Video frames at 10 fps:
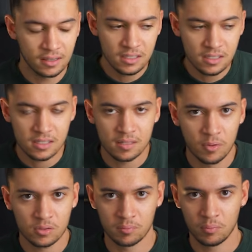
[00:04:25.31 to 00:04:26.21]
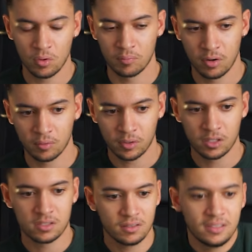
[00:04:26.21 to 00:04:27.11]
This is the most important part
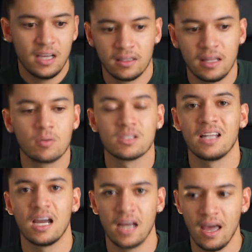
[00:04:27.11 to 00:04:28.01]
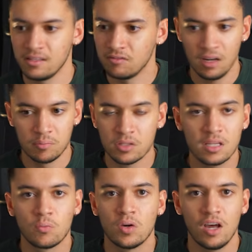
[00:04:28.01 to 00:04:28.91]
because yeah, that was 9 ads. Philip, you
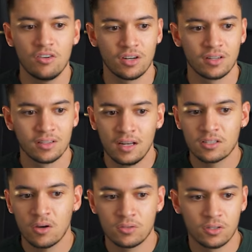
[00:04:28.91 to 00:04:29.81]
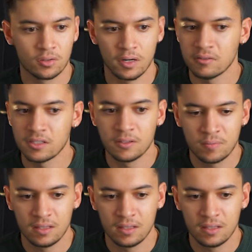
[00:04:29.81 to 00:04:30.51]
said 100. Let's go to your creatives here.